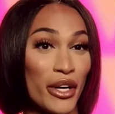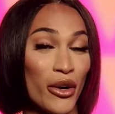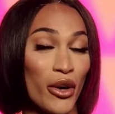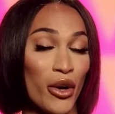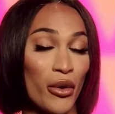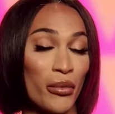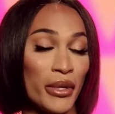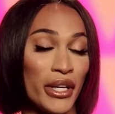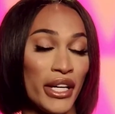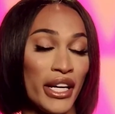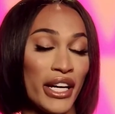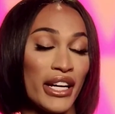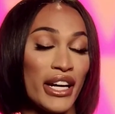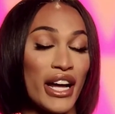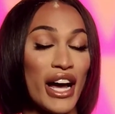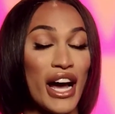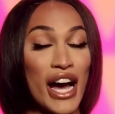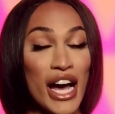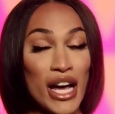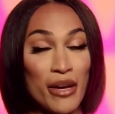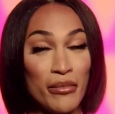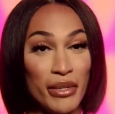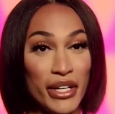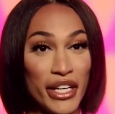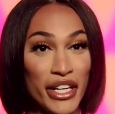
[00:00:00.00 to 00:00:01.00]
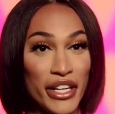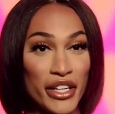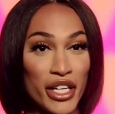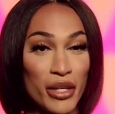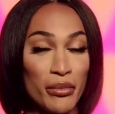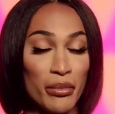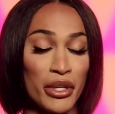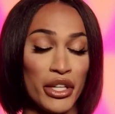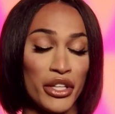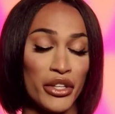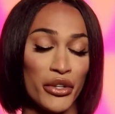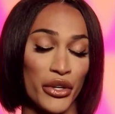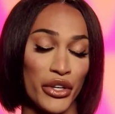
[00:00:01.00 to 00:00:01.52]
Colby, and I'm
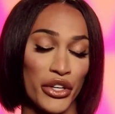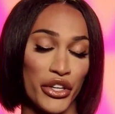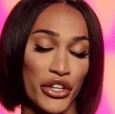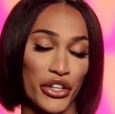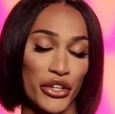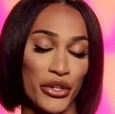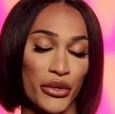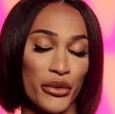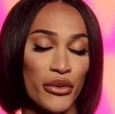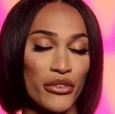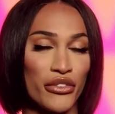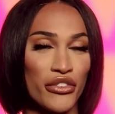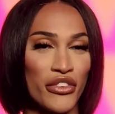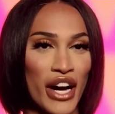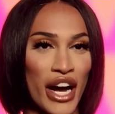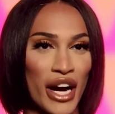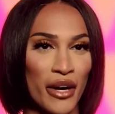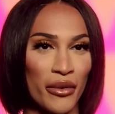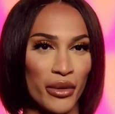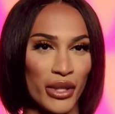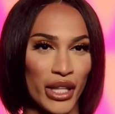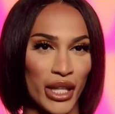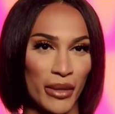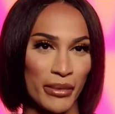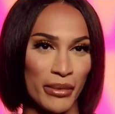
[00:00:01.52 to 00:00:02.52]
here to be your new viral